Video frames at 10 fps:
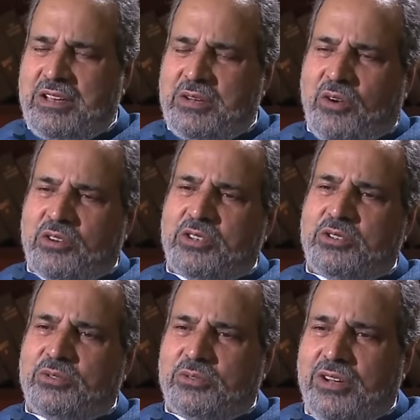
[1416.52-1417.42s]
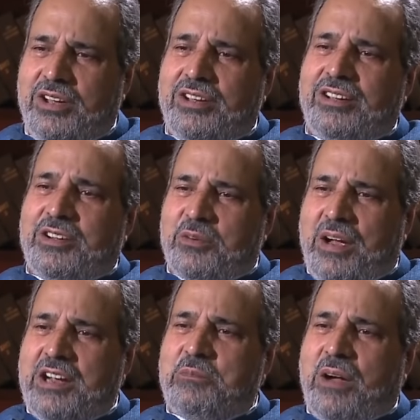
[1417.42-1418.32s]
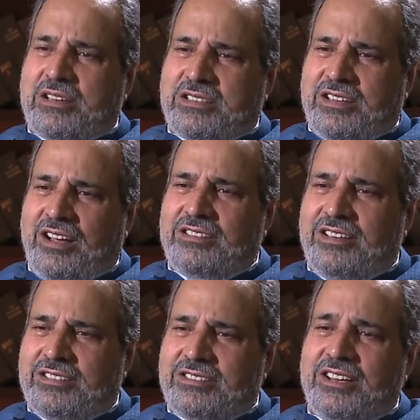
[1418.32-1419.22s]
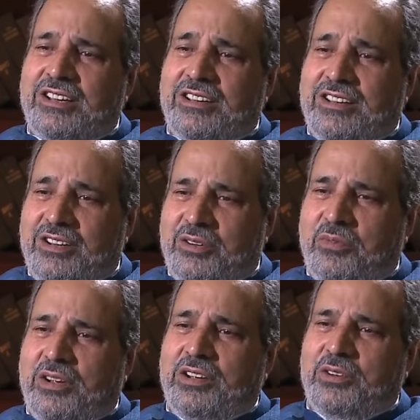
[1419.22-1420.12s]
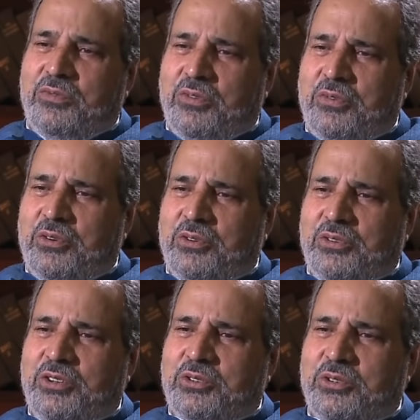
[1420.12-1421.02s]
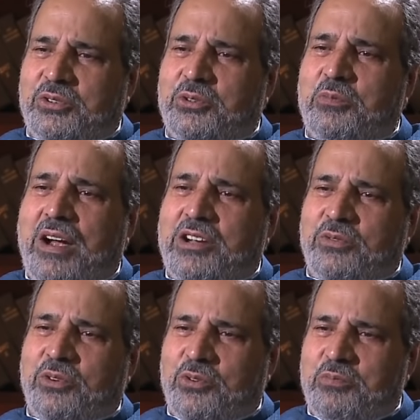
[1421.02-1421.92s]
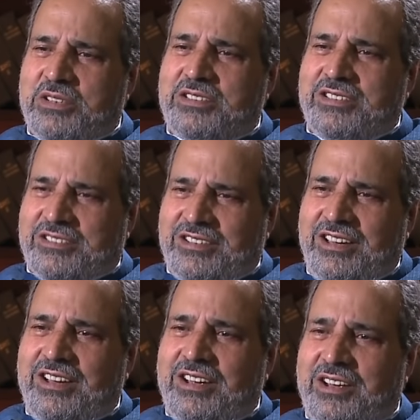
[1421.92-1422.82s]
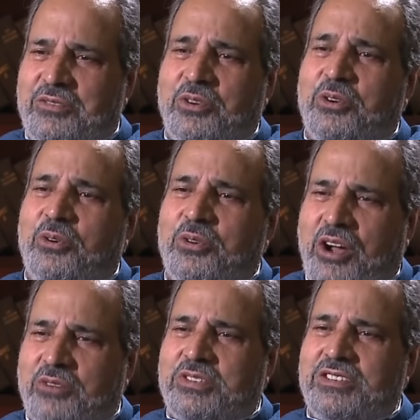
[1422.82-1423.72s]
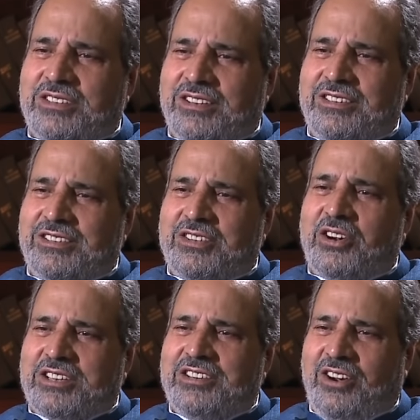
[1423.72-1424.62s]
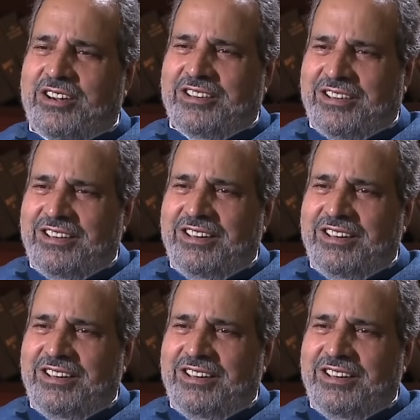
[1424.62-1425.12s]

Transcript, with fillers: he wanted to remind Pakistan that uh, that you, you mind your own business. Your own house is, on, is not in order.